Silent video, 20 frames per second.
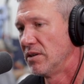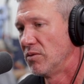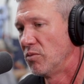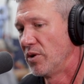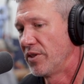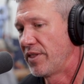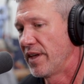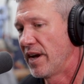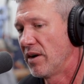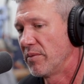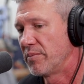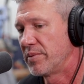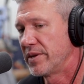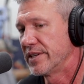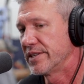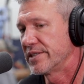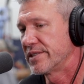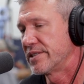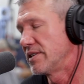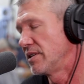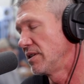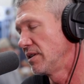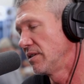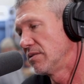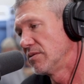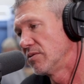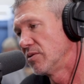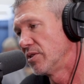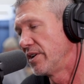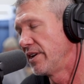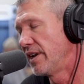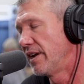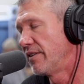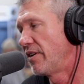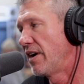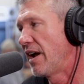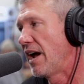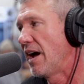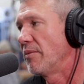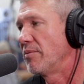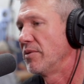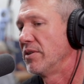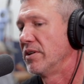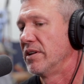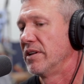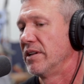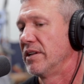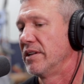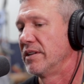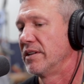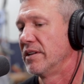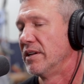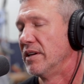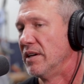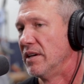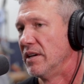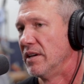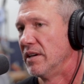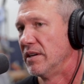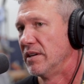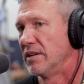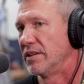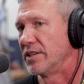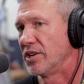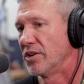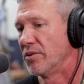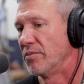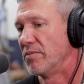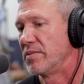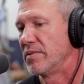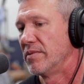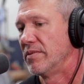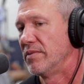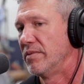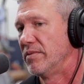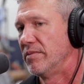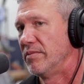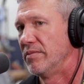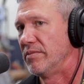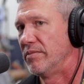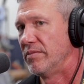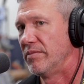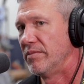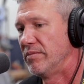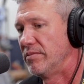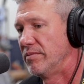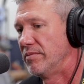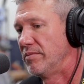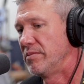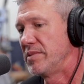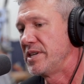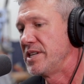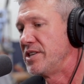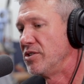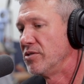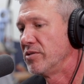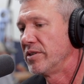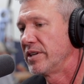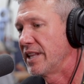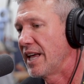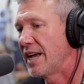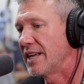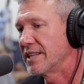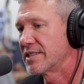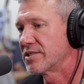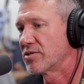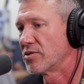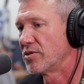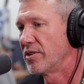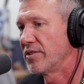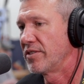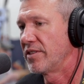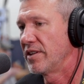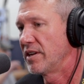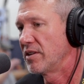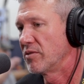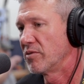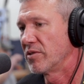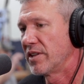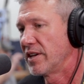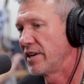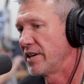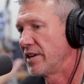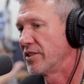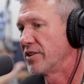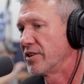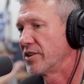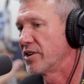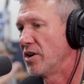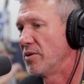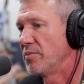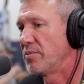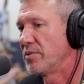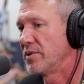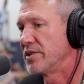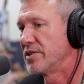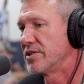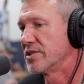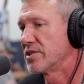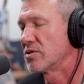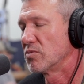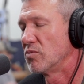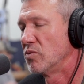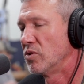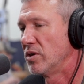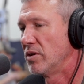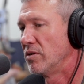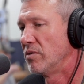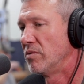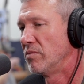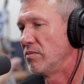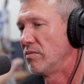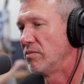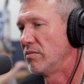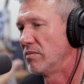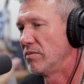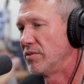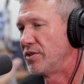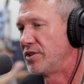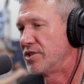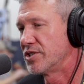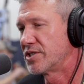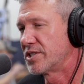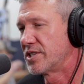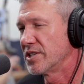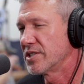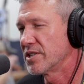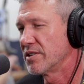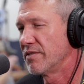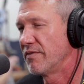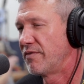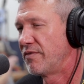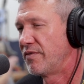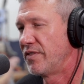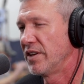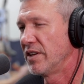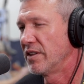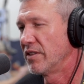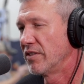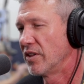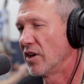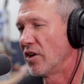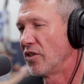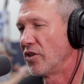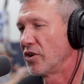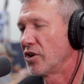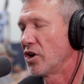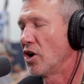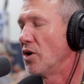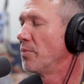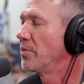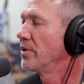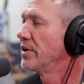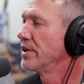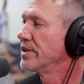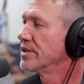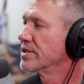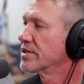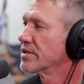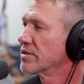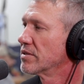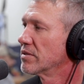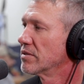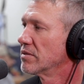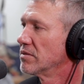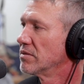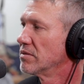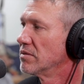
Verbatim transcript: without P S E. Would have never happened. It, it you know, me doing that sort of thing with any other company just wouldn't, just doesn't fit the other companies,